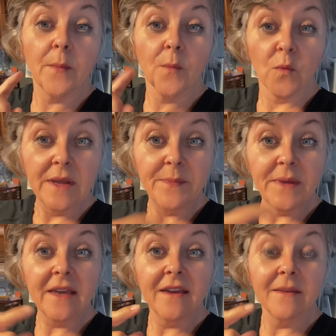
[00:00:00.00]

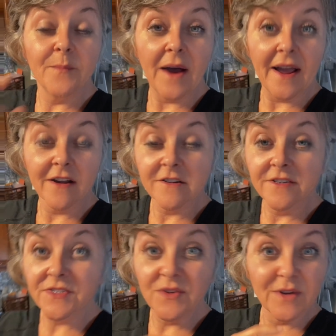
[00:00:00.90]
Repeat
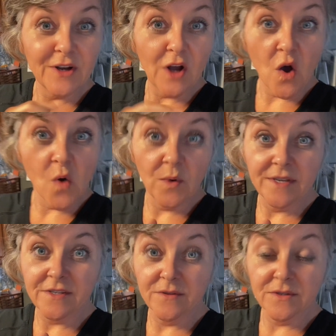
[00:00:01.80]
buyers, you can
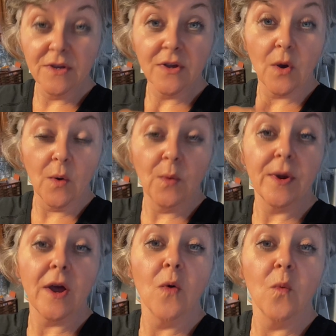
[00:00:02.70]
always use the
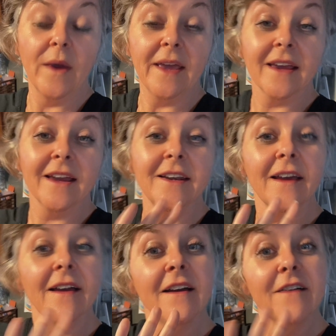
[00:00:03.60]
code Awakened5
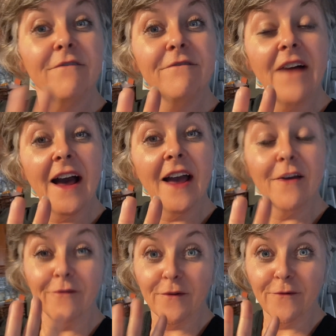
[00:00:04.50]

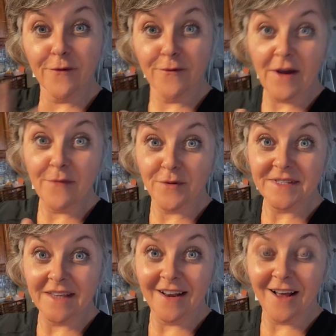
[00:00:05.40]
for
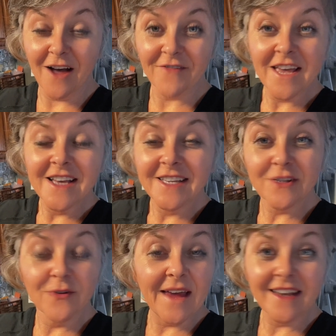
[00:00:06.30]
5% off.
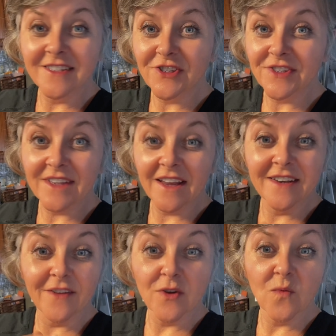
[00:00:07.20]
So that is just
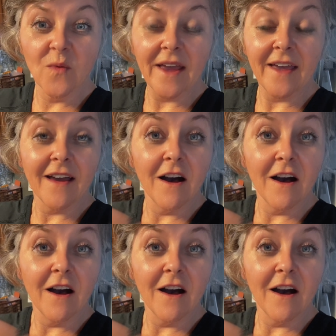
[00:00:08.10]
another way